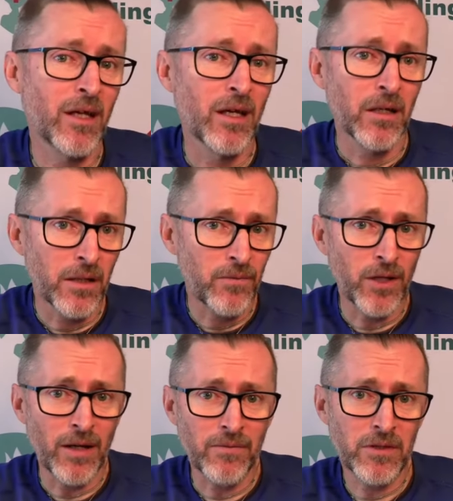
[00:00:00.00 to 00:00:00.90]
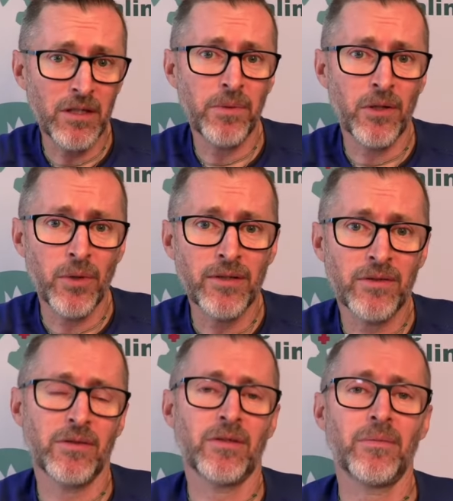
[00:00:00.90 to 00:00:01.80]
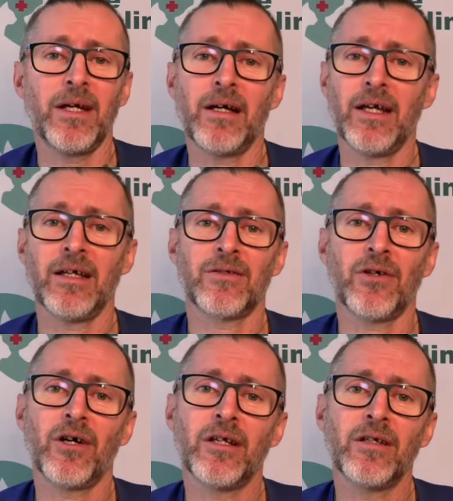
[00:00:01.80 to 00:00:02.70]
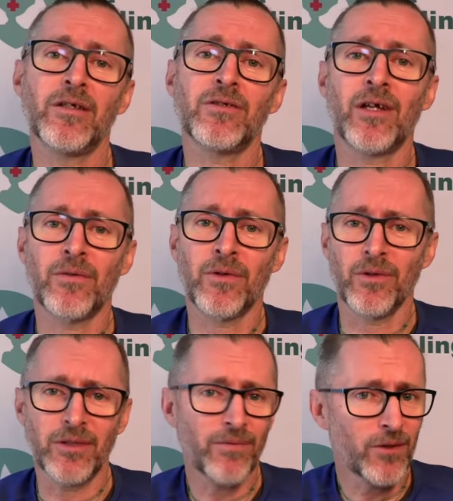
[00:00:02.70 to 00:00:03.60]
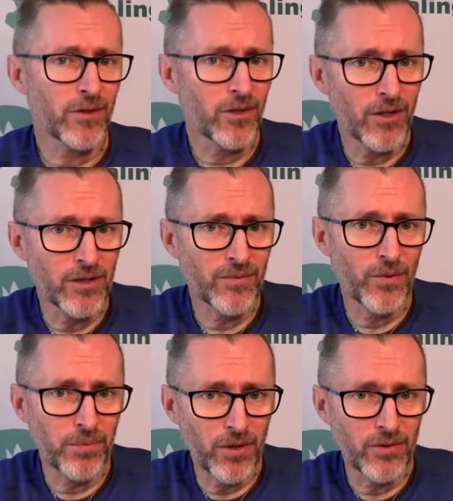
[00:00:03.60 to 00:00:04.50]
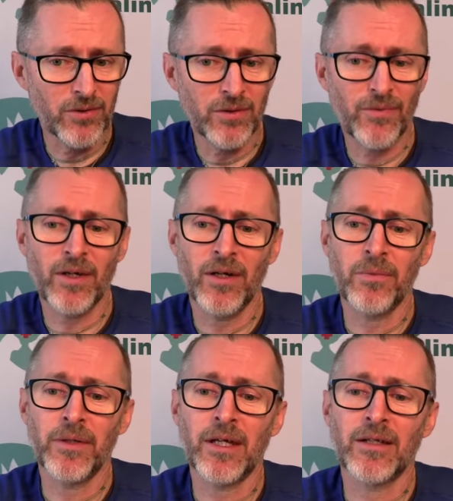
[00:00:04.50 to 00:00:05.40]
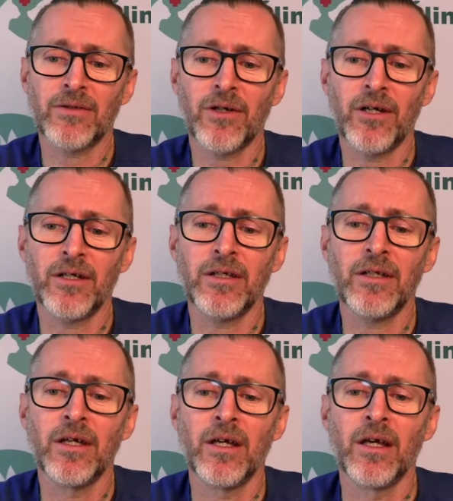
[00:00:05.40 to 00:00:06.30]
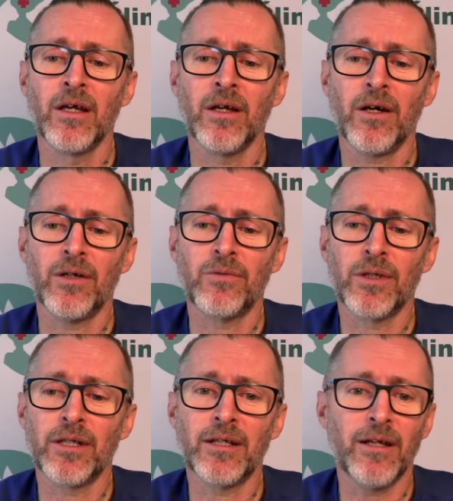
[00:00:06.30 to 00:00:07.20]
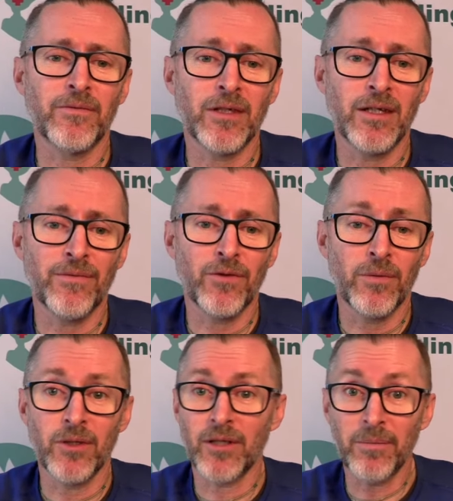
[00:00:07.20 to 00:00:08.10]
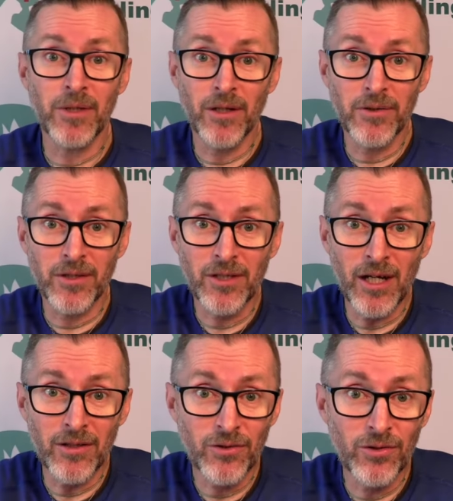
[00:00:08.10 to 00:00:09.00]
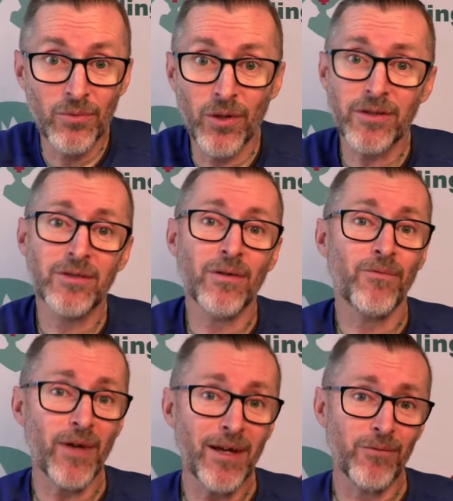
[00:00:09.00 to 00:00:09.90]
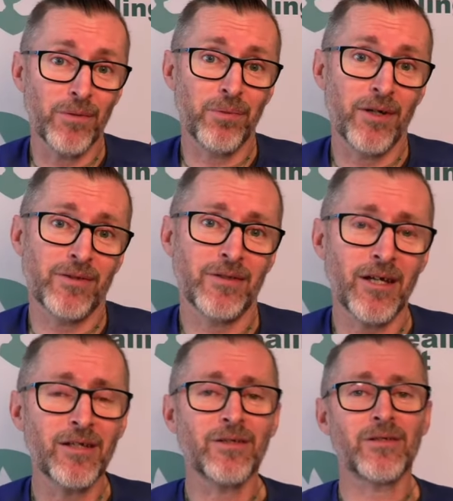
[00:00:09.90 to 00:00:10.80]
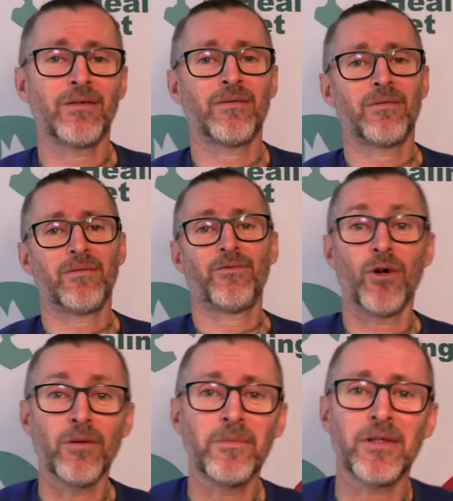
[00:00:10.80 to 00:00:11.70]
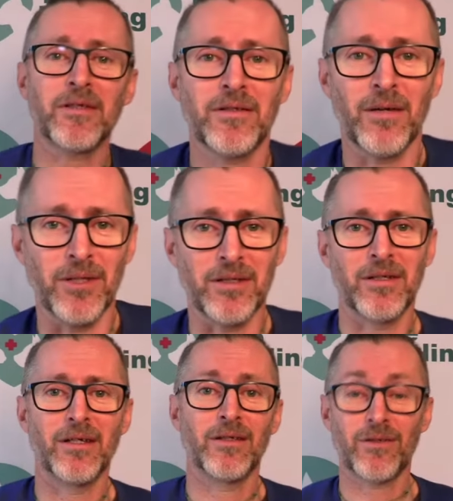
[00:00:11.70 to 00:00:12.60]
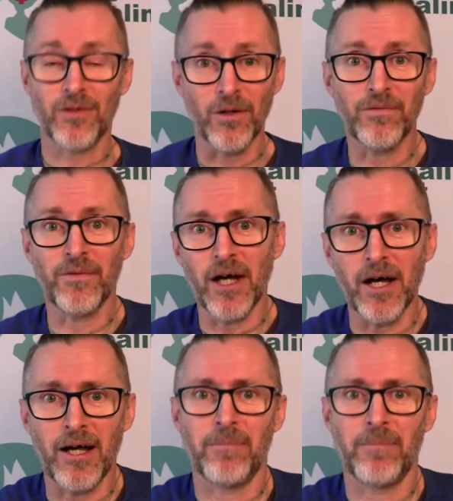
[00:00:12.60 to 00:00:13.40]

if you have deeper questions about anxiety in general or different kinds of approaches for helping anxiety, I'd really love to hear from you. Let me know in the chat too, what's your favorite presentation from the summit so far